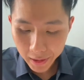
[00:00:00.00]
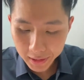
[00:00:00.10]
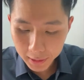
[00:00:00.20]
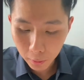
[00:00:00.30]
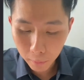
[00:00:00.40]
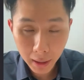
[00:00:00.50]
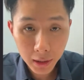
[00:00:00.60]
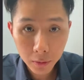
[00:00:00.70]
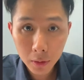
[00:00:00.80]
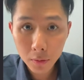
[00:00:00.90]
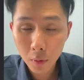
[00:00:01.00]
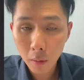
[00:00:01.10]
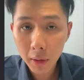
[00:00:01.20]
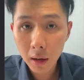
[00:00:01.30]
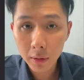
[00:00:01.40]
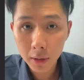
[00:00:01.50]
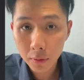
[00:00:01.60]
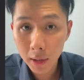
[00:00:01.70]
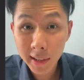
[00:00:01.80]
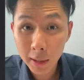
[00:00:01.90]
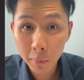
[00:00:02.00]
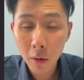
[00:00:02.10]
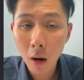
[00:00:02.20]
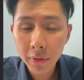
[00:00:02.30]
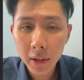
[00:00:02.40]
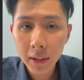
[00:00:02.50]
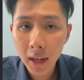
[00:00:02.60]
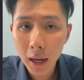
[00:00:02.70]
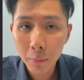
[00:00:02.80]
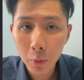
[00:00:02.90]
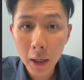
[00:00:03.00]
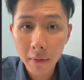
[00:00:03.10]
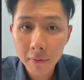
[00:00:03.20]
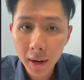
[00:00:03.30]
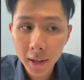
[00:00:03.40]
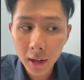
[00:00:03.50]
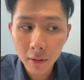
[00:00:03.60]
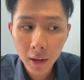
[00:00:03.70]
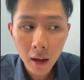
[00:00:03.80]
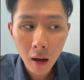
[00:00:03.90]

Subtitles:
So by drawing out the trace table, oftentimes we can find out